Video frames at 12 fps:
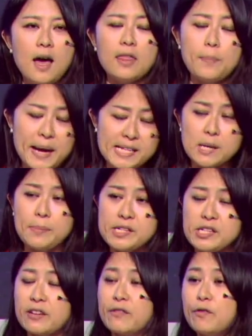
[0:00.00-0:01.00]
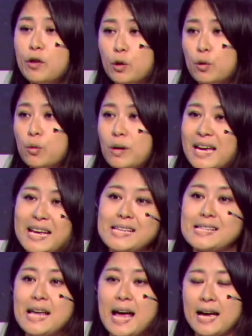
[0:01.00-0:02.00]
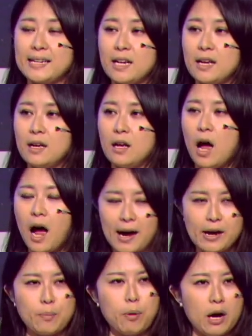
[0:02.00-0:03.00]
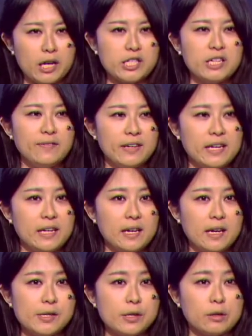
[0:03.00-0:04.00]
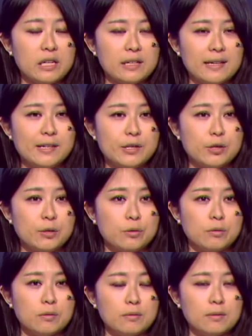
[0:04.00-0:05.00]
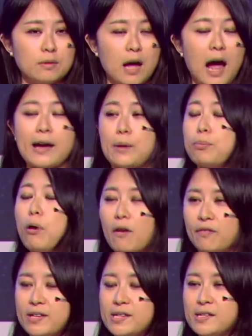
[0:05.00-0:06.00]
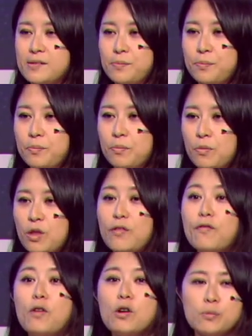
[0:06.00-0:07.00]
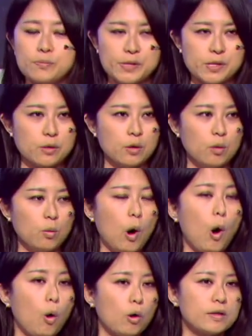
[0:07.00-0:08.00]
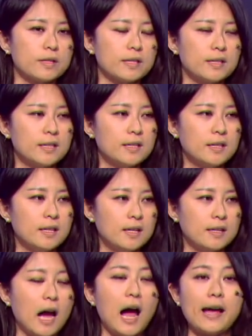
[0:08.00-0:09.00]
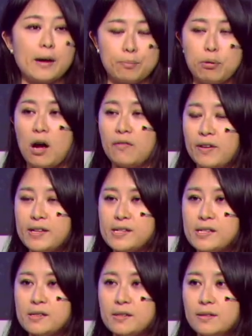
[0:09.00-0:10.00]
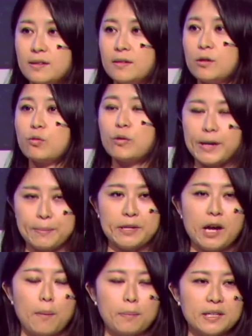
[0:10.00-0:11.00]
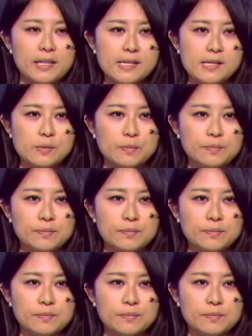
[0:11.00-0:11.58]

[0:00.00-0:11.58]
The pessimistic view is that higher productivity is going to lead to higher profits. The firms will hoard the higher profits, create monopolies,